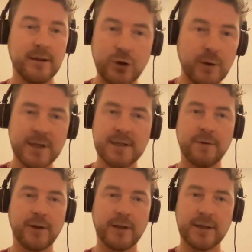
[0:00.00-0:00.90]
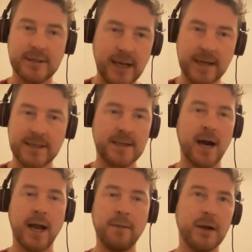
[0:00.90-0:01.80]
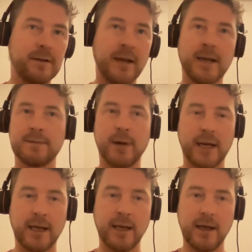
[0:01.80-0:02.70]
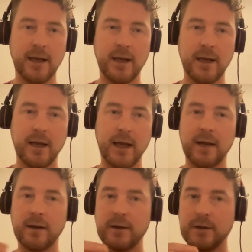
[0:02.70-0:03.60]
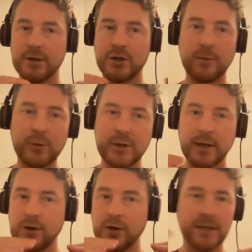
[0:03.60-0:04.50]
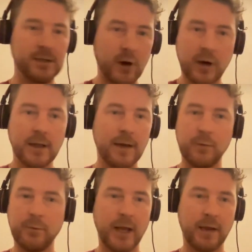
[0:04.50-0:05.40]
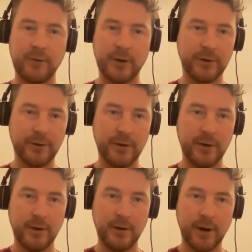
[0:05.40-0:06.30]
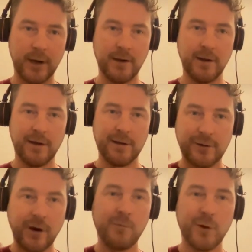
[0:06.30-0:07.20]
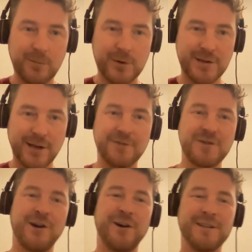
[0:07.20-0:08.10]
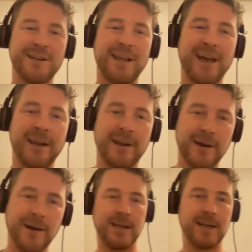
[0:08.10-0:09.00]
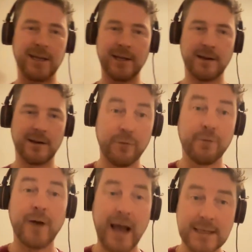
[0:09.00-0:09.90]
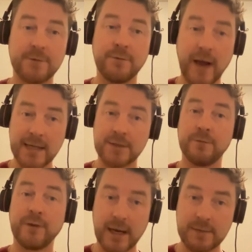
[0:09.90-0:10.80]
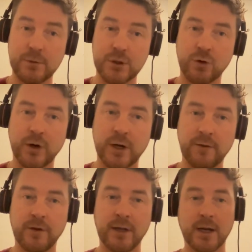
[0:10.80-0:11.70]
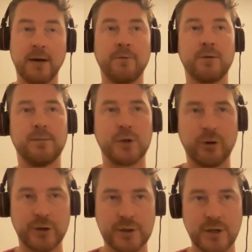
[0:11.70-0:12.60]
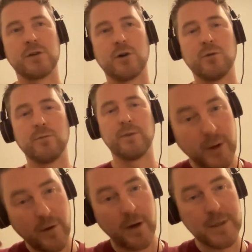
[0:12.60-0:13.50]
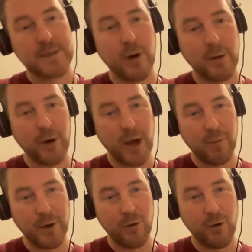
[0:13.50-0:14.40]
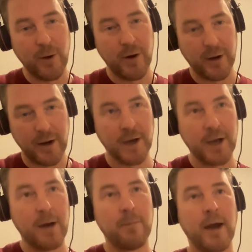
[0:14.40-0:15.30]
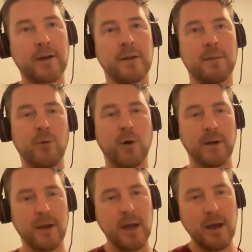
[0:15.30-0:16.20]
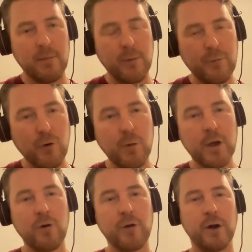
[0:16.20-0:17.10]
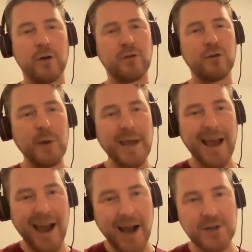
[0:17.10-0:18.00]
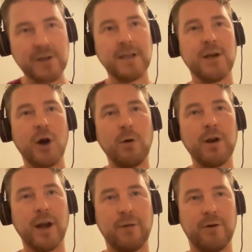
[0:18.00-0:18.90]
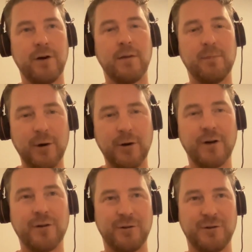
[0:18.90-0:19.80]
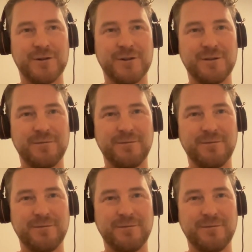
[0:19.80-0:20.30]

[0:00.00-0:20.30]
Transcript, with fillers: doing stuff like this takes time and it takes money. And the charitable sector is not a level playing field, right? The top 1% of charities in Canada take in the vast, vast, vast majority of the income from donors. So we've got to be smart about how we go about it. I'm going to come back to that point. Before we go there, do we actually know enough about our donors?